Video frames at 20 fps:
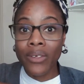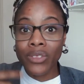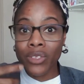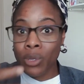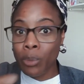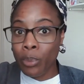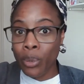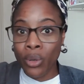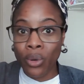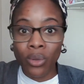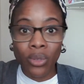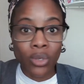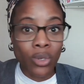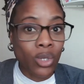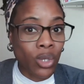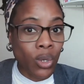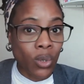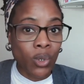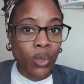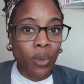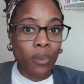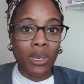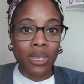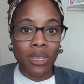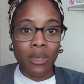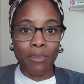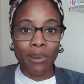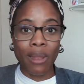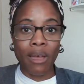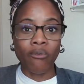to put on your social
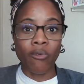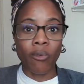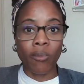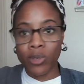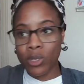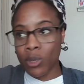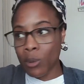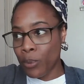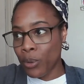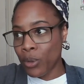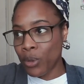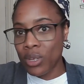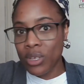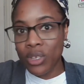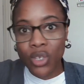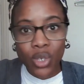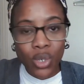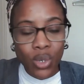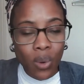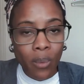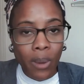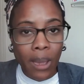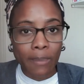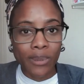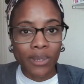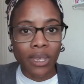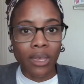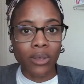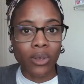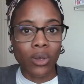media platforms, to put into your
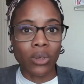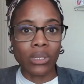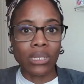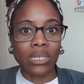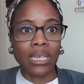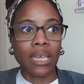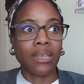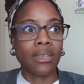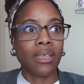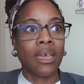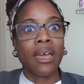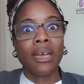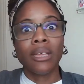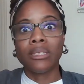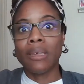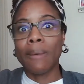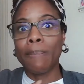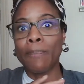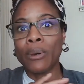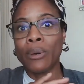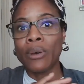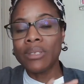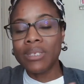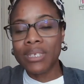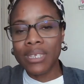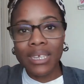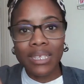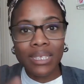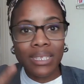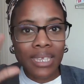website content, to
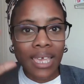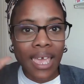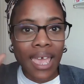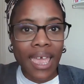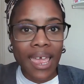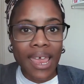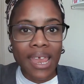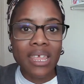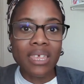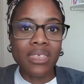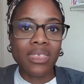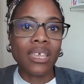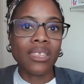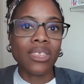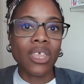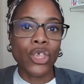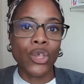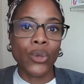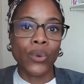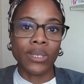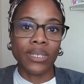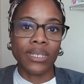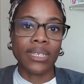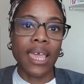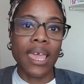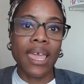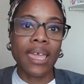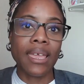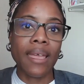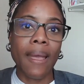put into anything that you are
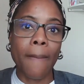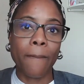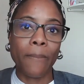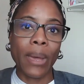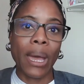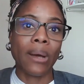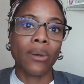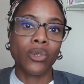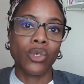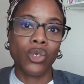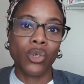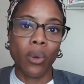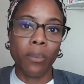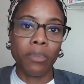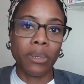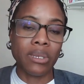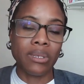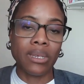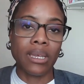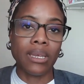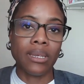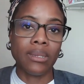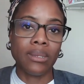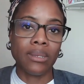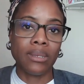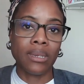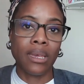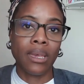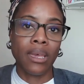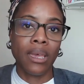saying about your
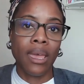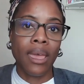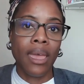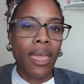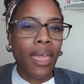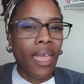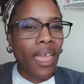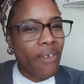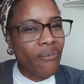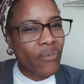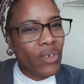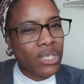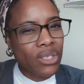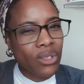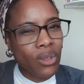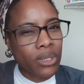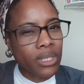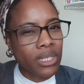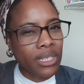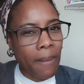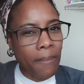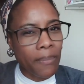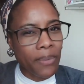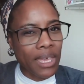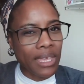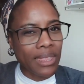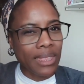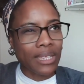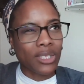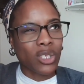business. If it's not
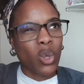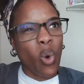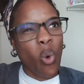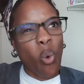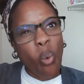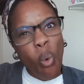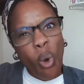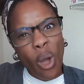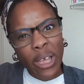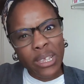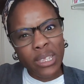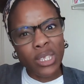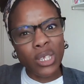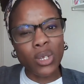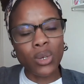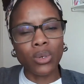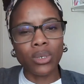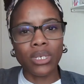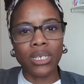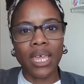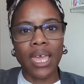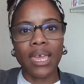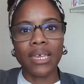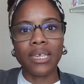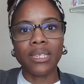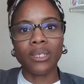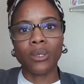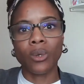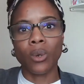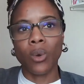something that's quite to your
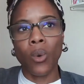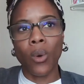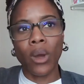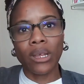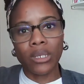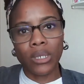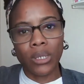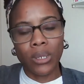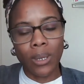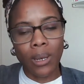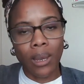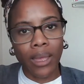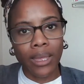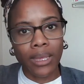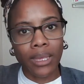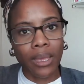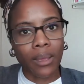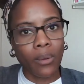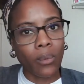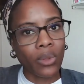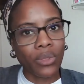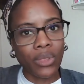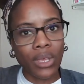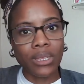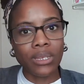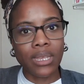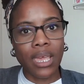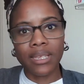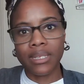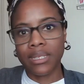taste or quite to your liking, well
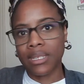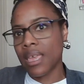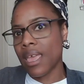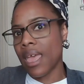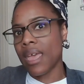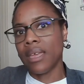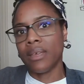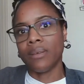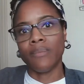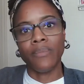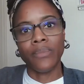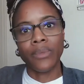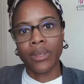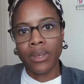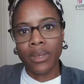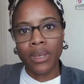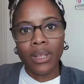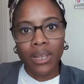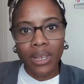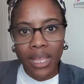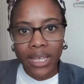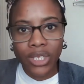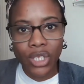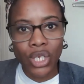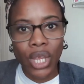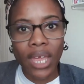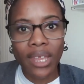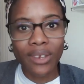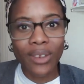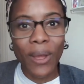then say, hey, let
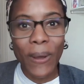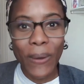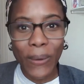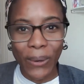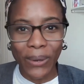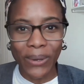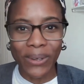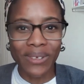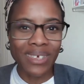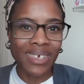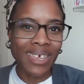chat know.